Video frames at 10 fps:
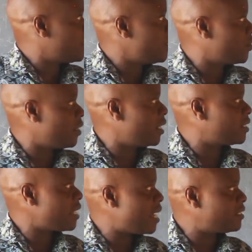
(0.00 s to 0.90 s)
Historic
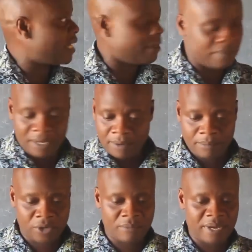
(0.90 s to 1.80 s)
sites and
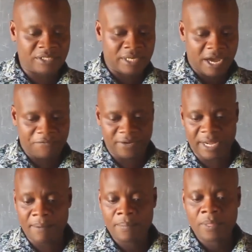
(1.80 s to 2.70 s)
monuments in
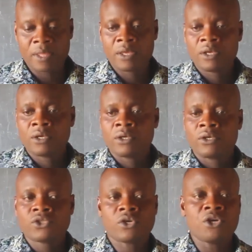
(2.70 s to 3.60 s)
Africa.
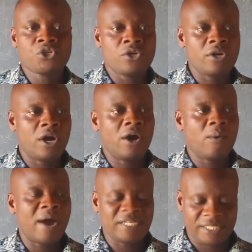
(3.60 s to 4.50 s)
So you should know
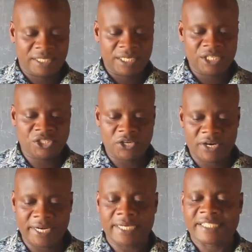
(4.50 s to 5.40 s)
what
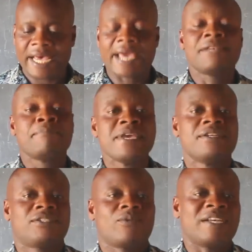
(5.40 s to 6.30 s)
historic site
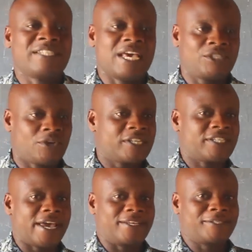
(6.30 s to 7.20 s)
means. What's a historic
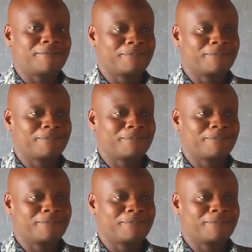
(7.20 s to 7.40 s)
site?